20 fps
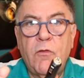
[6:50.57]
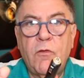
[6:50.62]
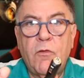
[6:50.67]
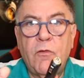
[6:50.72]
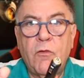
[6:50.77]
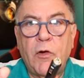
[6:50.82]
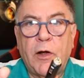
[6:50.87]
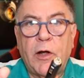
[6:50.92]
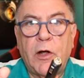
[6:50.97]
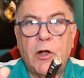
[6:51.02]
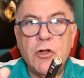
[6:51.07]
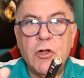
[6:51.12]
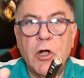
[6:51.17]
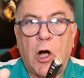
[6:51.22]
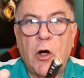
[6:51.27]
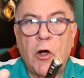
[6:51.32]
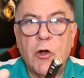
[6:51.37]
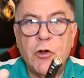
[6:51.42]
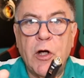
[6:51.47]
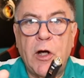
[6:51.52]
so you can
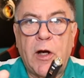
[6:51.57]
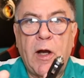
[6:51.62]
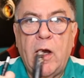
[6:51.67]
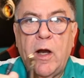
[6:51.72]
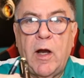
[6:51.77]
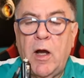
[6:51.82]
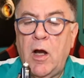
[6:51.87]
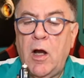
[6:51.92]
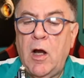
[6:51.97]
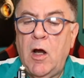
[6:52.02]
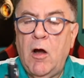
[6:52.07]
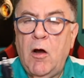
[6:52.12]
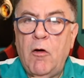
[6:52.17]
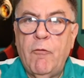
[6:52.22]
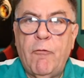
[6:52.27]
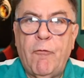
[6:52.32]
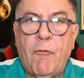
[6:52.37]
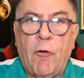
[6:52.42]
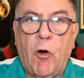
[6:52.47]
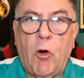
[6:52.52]
charge it
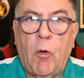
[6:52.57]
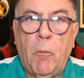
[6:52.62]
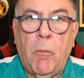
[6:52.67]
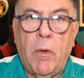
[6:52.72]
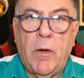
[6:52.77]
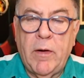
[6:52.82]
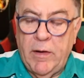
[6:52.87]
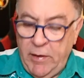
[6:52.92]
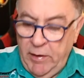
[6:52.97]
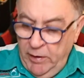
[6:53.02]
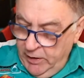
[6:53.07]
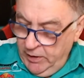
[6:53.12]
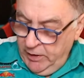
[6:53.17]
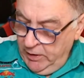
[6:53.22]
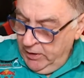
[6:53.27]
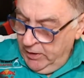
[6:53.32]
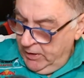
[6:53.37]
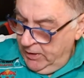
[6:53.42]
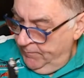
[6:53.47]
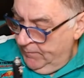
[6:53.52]
from your
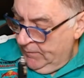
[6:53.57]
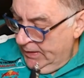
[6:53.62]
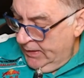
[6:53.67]
car.